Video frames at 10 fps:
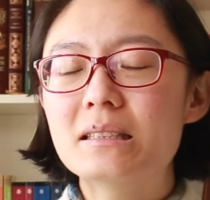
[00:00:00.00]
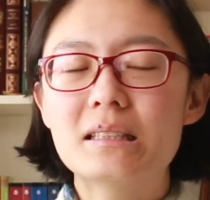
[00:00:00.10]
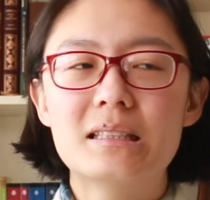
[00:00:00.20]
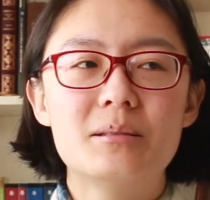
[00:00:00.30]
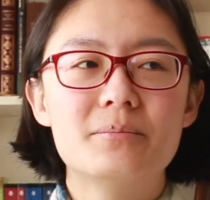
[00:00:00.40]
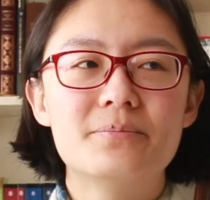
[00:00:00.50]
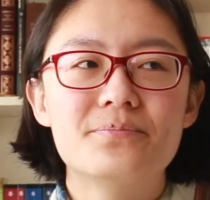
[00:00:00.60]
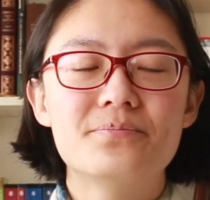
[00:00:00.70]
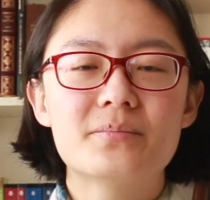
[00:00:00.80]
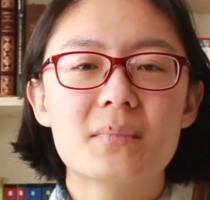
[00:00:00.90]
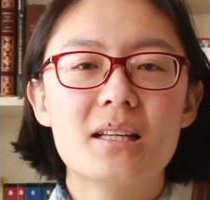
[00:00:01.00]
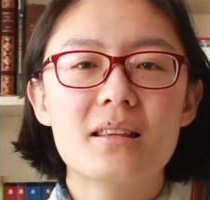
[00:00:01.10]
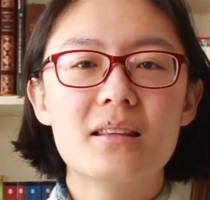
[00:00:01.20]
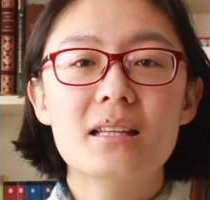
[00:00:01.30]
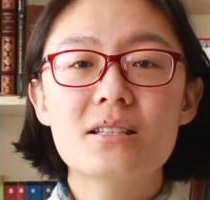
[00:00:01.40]

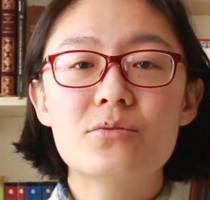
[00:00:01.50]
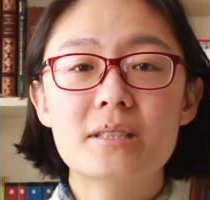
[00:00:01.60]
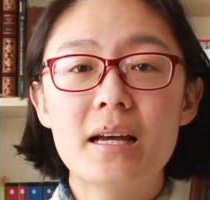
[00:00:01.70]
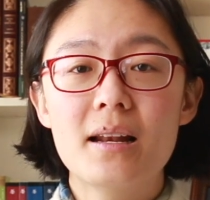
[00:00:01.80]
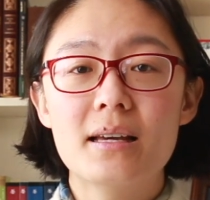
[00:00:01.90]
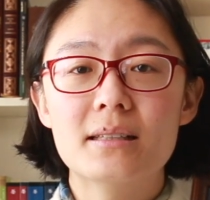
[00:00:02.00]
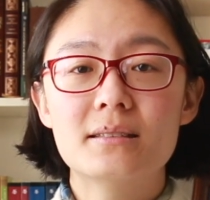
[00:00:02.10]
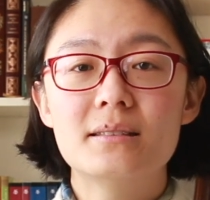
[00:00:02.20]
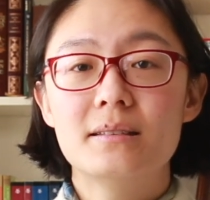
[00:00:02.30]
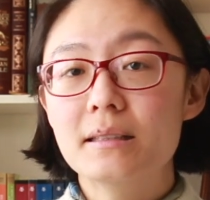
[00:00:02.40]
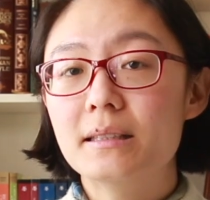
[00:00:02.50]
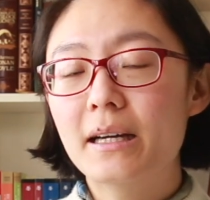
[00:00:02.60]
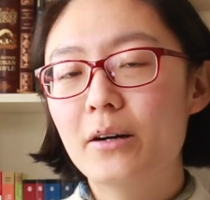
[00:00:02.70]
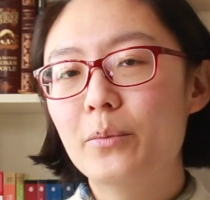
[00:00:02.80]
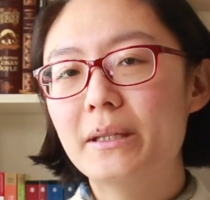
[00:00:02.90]
These retellings did
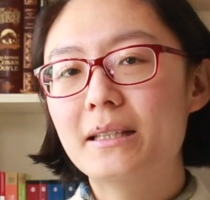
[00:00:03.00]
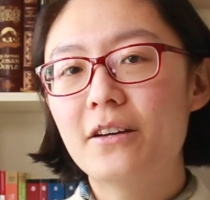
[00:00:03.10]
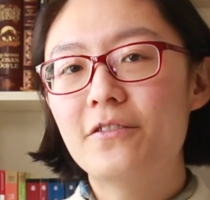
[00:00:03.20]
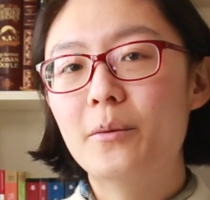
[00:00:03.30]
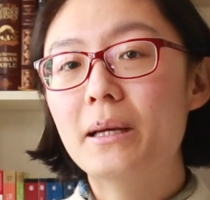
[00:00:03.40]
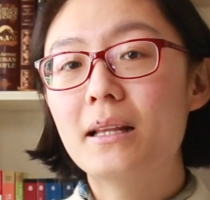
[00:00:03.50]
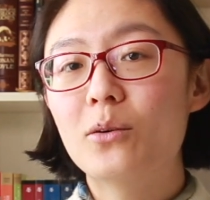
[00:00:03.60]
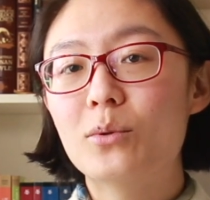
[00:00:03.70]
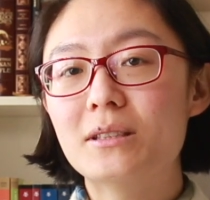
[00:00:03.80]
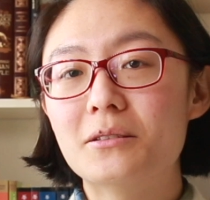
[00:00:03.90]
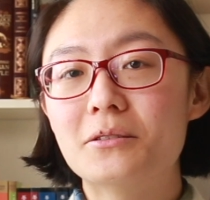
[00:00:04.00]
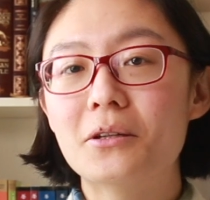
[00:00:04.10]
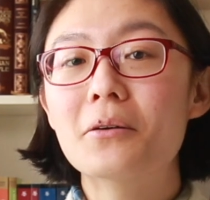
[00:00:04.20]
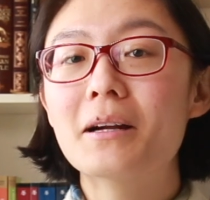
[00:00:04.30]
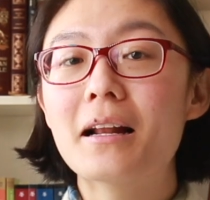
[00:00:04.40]
help me get familiar with the
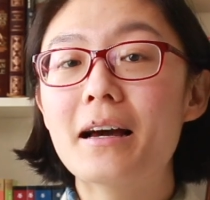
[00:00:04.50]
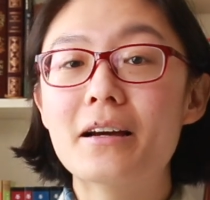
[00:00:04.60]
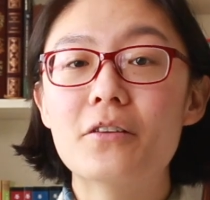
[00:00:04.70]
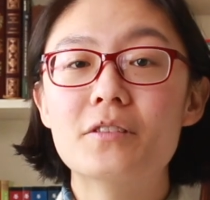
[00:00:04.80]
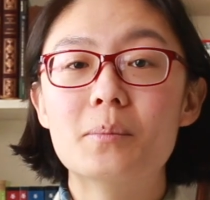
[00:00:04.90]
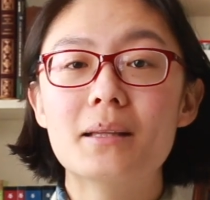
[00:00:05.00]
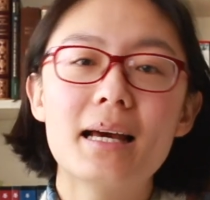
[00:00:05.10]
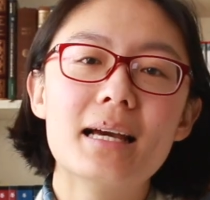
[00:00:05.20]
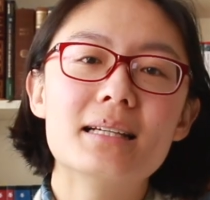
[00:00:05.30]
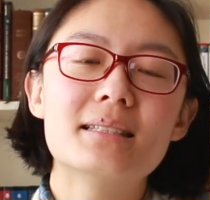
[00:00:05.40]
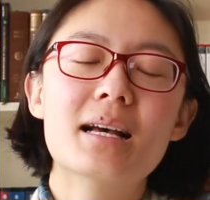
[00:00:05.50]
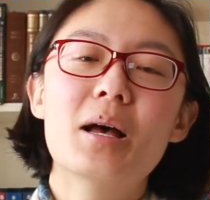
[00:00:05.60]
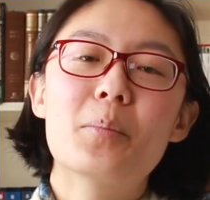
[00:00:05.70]
storyline of the plays,